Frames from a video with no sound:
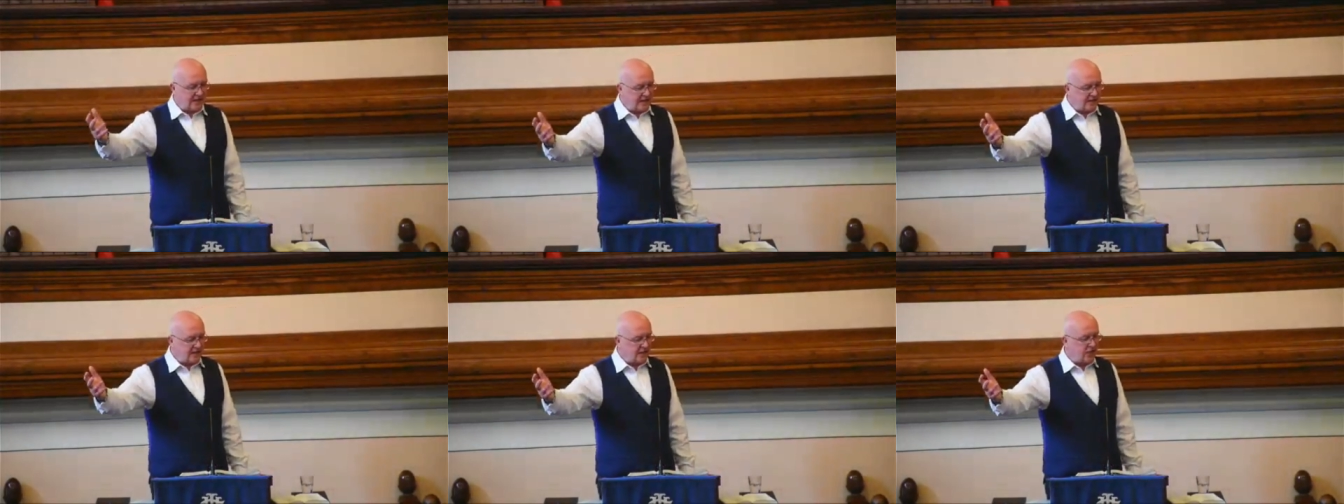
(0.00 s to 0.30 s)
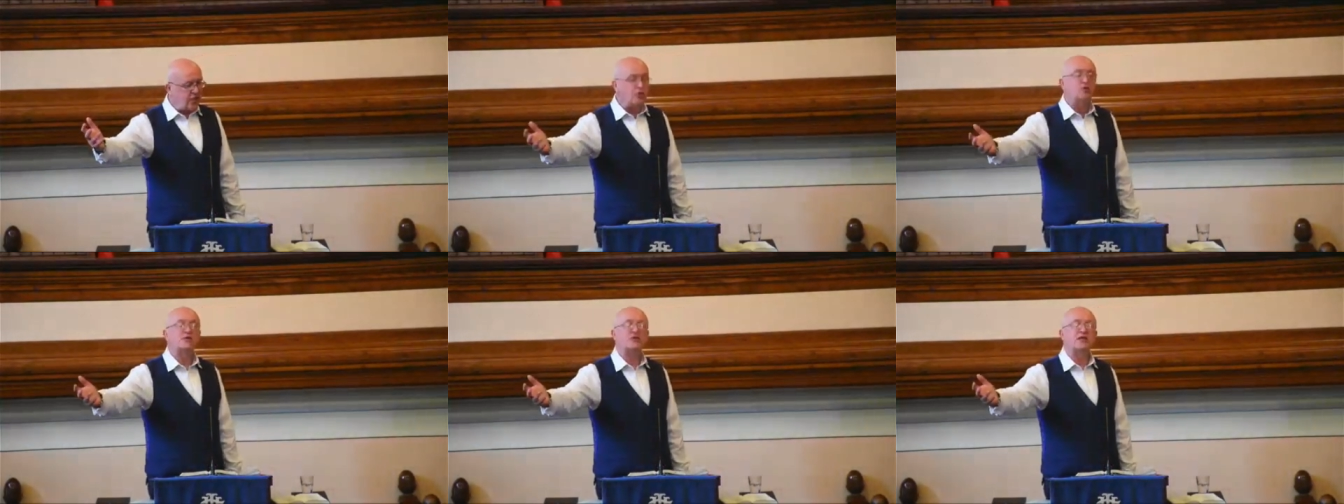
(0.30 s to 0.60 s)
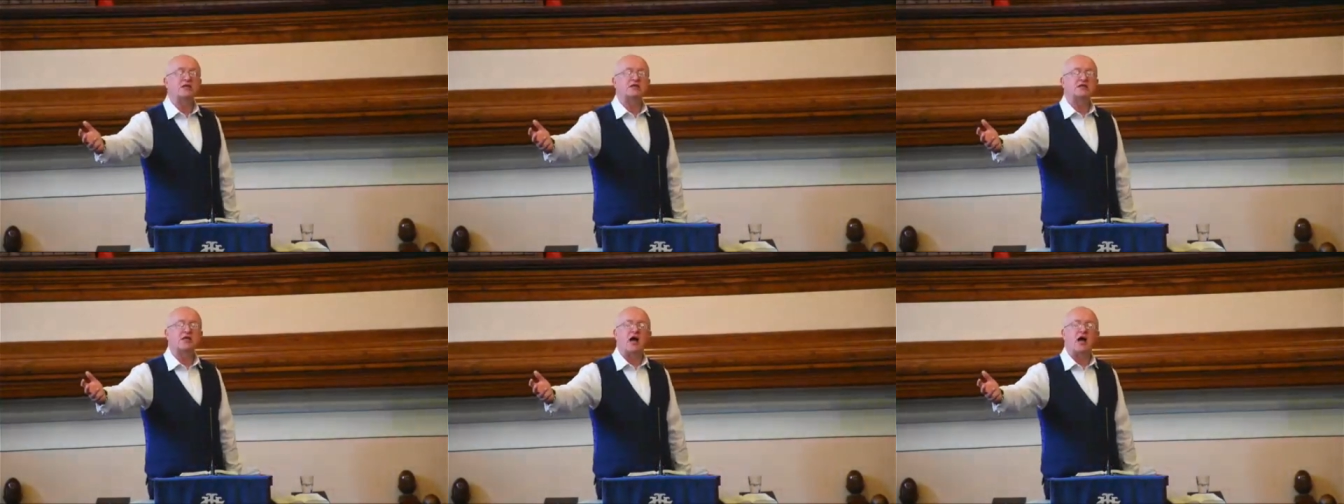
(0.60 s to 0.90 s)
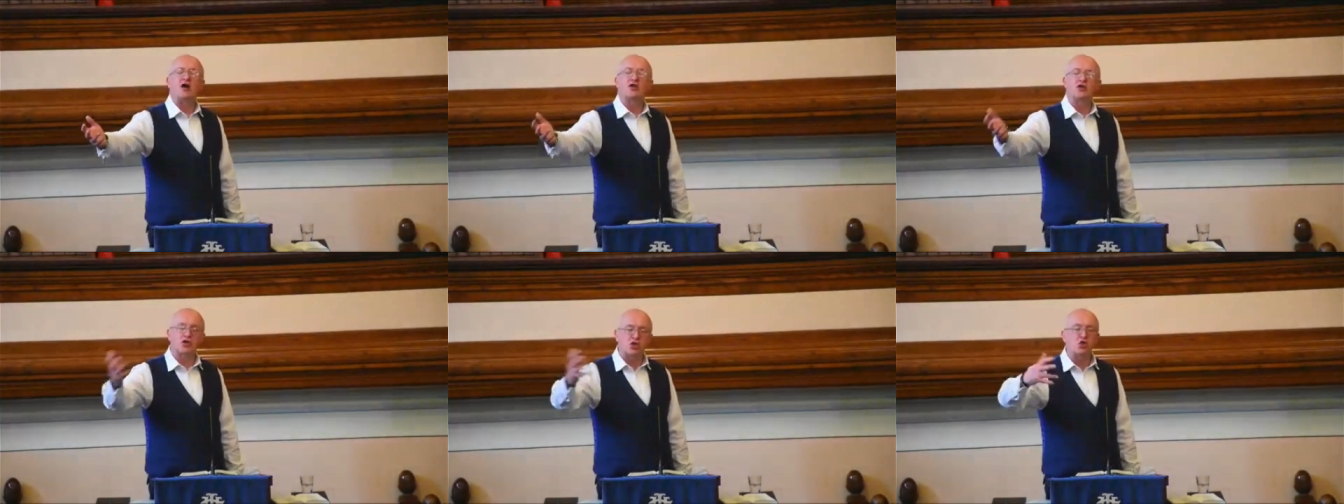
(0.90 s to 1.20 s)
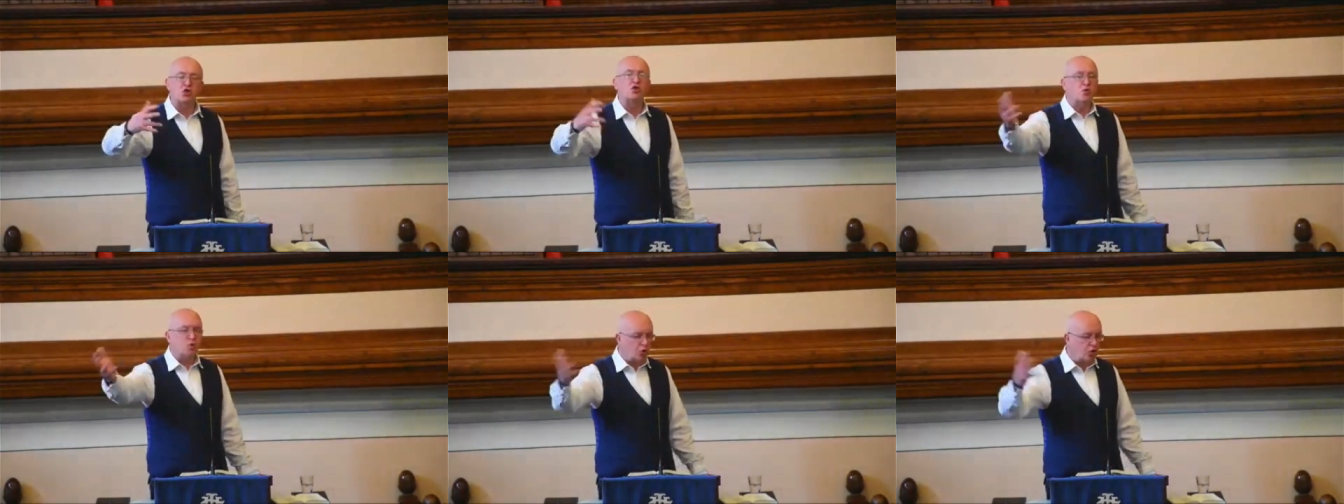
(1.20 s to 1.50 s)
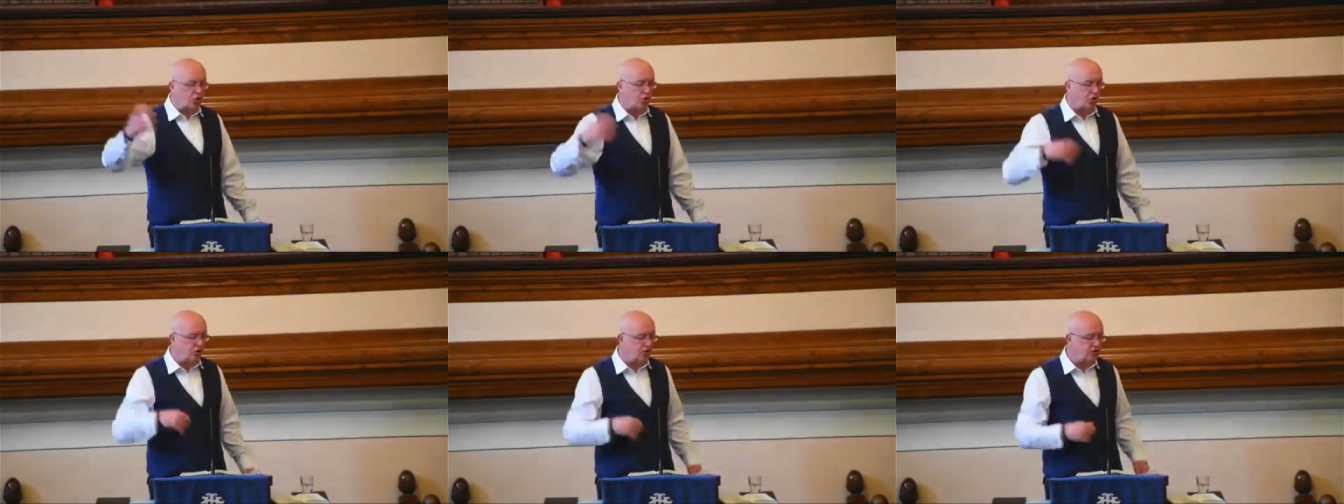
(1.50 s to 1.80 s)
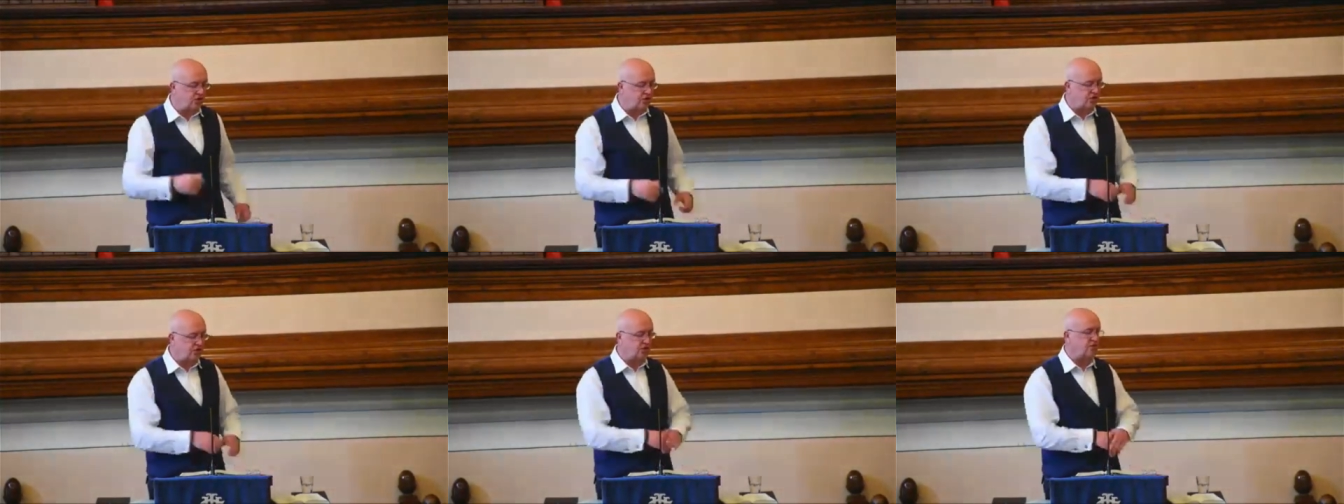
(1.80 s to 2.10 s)
uses are two
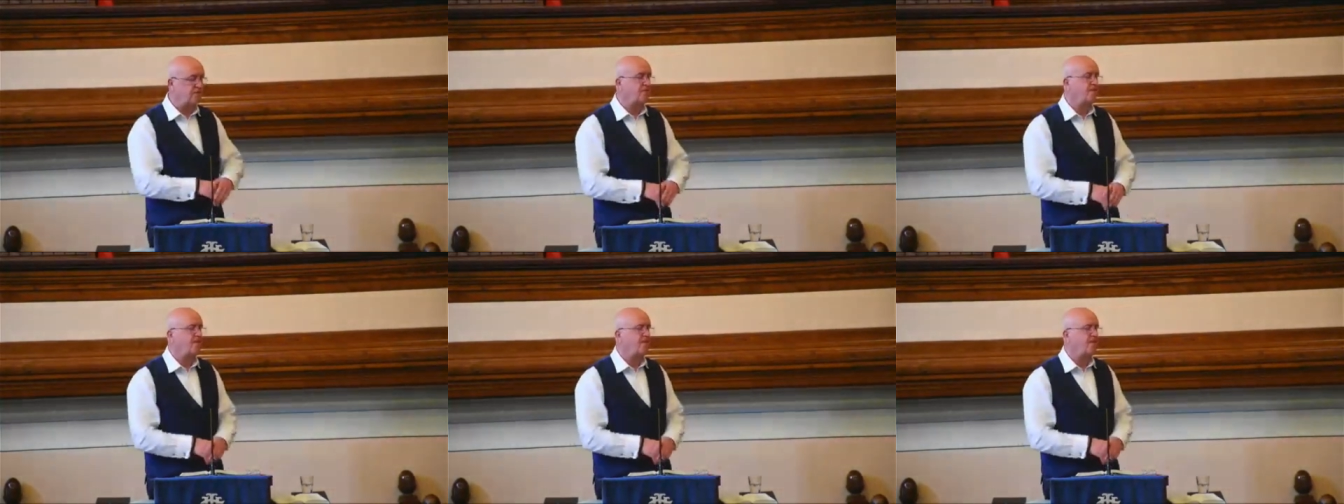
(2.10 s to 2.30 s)
words